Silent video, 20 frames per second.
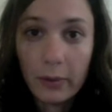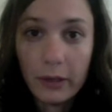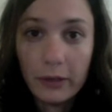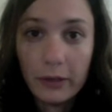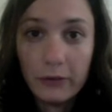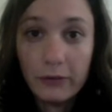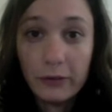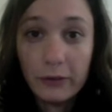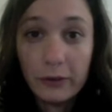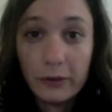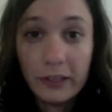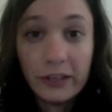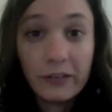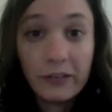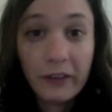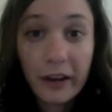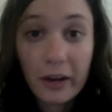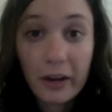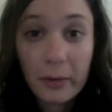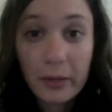in a foodie
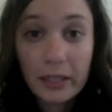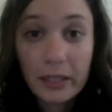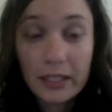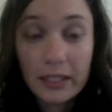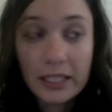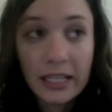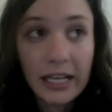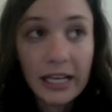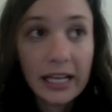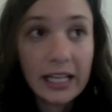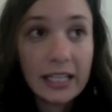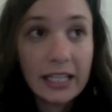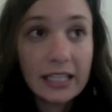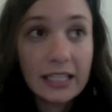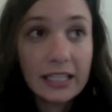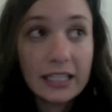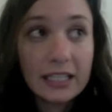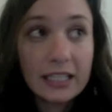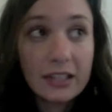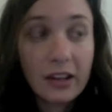environment, and
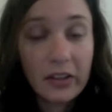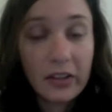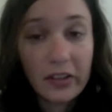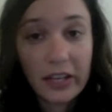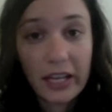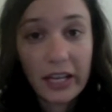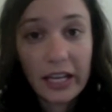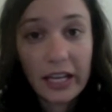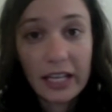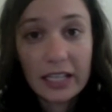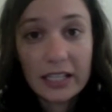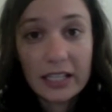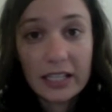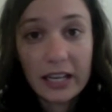it's not the case.